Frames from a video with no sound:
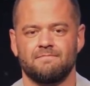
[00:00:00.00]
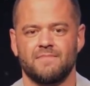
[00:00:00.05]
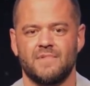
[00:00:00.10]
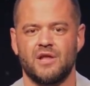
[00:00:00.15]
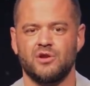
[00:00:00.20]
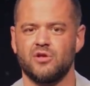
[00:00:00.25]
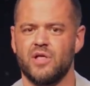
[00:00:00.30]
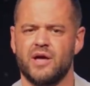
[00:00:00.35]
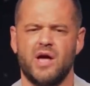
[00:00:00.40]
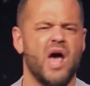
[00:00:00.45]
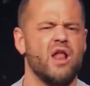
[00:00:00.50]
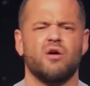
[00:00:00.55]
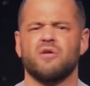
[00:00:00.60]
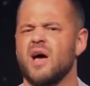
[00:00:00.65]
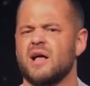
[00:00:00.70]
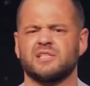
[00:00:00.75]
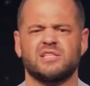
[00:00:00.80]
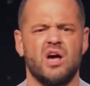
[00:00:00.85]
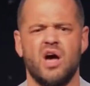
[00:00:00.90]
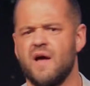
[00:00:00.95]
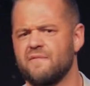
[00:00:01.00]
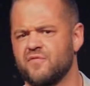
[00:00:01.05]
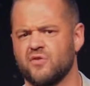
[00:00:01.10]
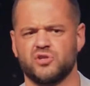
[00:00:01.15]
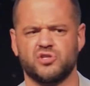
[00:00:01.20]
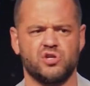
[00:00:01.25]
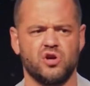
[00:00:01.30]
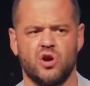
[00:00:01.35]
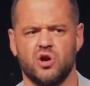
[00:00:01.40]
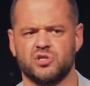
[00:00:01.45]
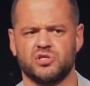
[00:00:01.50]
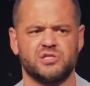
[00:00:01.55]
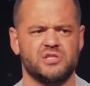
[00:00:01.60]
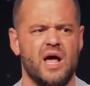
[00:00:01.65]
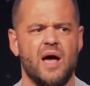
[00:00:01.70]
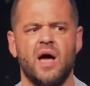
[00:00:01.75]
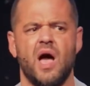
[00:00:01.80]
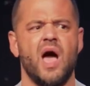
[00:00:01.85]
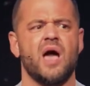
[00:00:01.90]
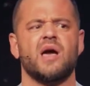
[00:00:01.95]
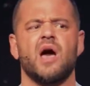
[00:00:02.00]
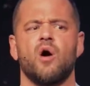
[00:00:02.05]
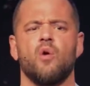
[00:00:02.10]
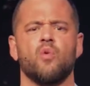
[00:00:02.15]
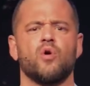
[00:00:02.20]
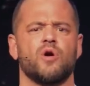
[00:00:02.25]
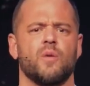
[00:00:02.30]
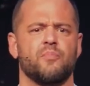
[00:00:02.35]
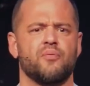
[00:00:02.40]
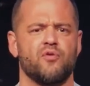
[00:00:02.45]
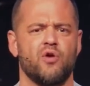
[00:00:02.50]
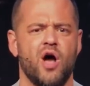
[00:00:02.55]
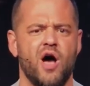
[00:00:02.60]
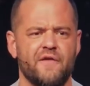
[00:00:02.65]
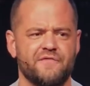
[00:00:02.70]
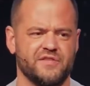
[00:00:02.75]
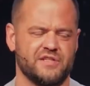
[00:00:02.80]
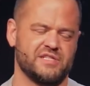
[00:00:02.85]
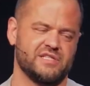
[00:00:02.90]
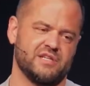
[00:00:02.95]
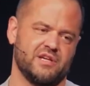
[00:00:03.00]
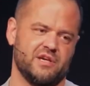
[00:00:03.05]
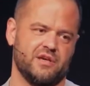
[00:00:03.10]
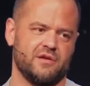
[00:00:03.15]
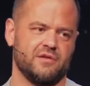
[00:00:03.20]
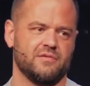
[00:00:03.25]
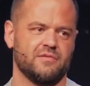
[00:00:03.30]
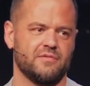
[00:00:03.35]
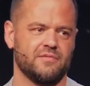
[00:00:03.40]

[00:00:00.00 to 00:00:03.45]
and you're like, I don't got time for church because I, I got a word of prophecy.